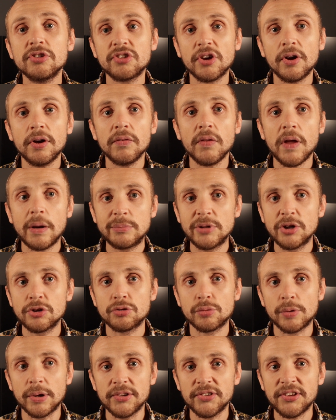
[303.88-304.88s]
turn that
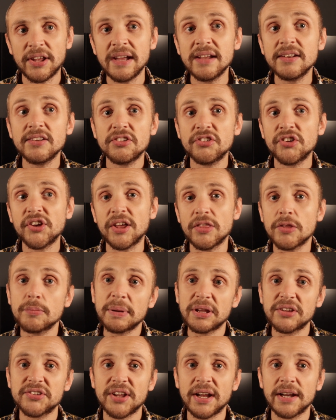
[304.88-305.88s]
motorized head to get the
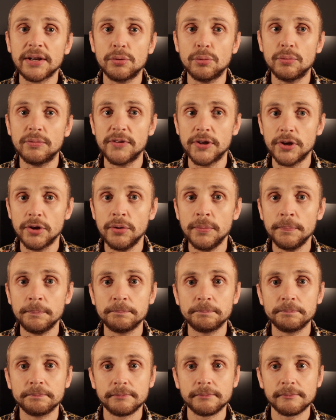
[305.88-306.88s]
best angle for you.
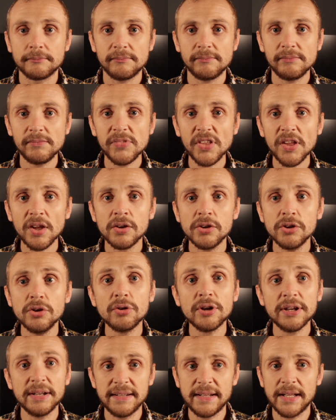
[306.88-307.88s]
You
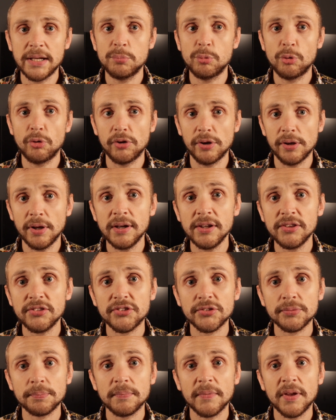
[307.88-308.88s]
can enable the
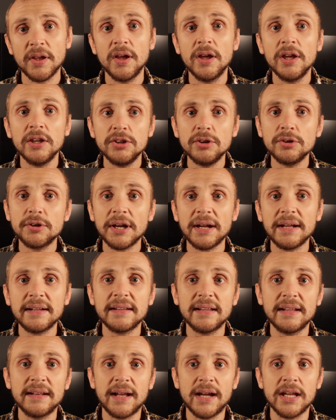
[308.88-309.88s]
lights. You can
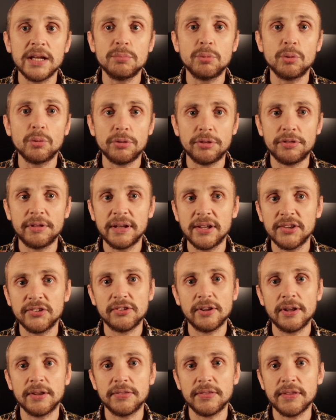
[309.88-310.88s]
enable
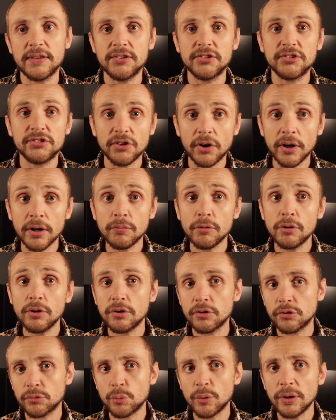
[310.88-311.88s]
things like the siren
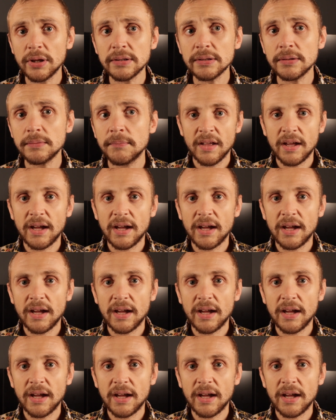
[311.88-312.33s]
as well,